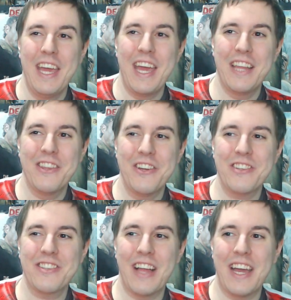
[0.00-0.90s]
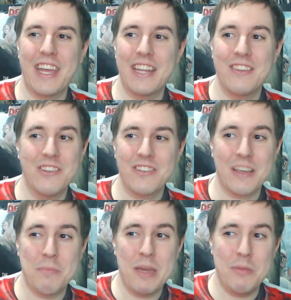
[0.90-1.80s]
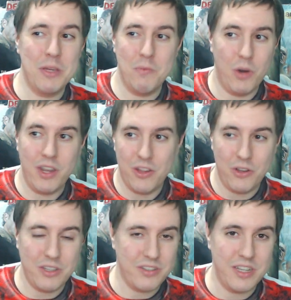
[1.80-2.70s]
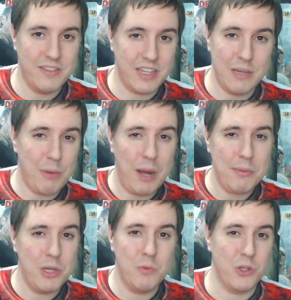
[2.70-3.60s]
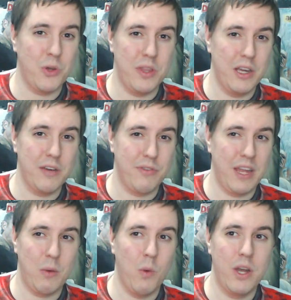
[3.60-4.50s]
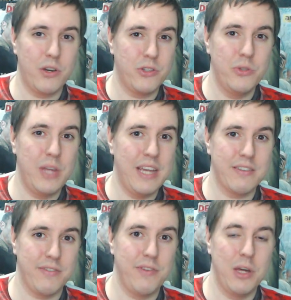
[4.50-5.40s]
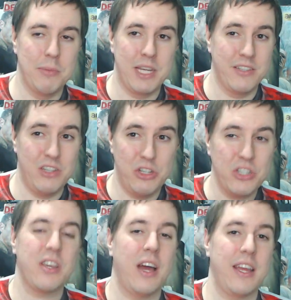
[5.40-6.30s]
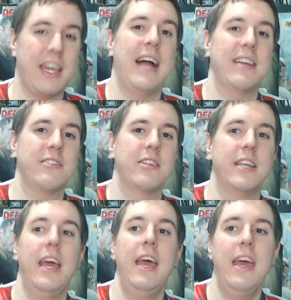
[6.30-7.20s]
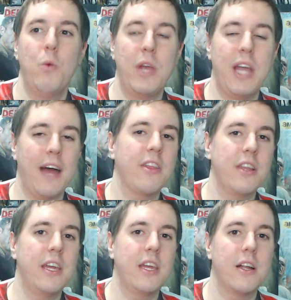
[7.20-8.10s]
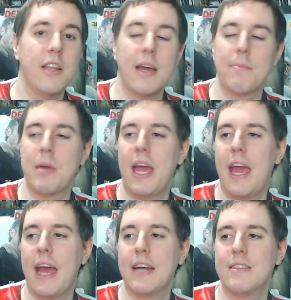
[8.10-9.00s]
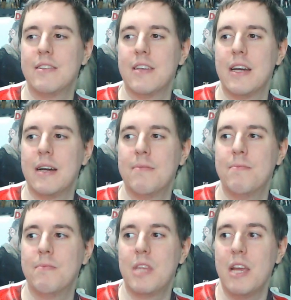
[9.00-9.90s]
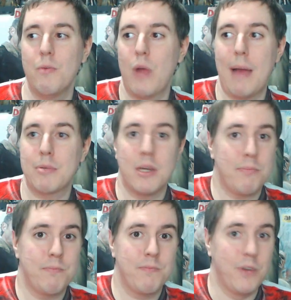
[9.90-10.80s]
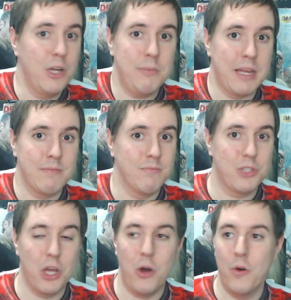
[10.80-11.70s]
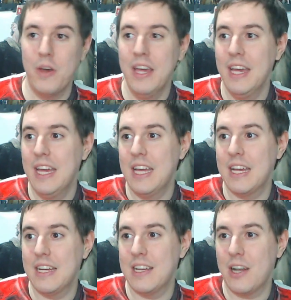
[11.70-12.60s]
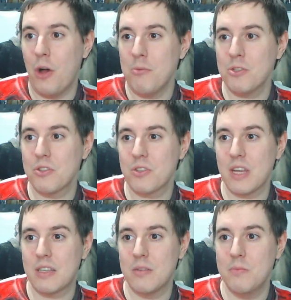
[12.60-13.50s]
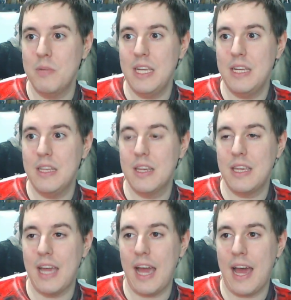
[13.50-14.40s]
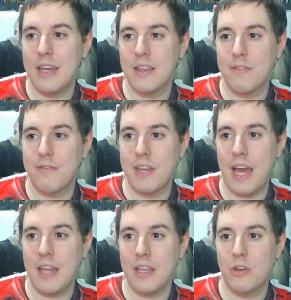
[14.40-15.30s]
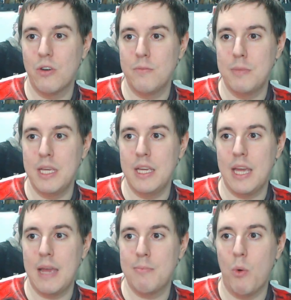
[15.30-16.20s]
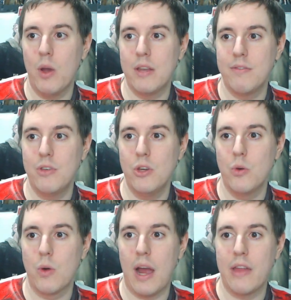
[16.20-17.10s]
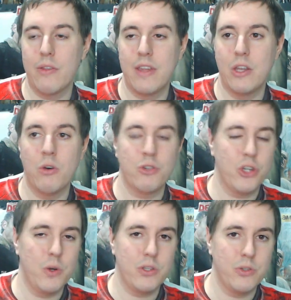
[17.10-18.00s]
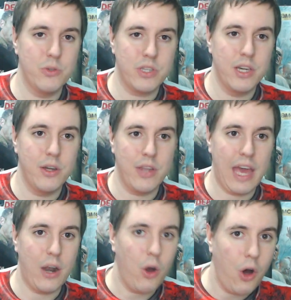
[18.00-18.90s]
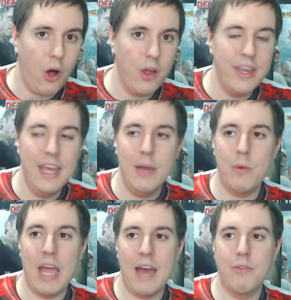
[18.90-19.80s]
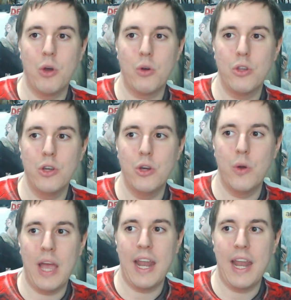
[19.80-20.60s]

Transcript: it looks like maybe one of the only scenes, like he probably was only there for like 1 or 2 days of filming, because he just got casted. We got the leaked clip, and they wrapped up filming. So it almost looks like to me that, yeah, the finale could be a point of view where either they don't show us who was killed at all, we have no clue, and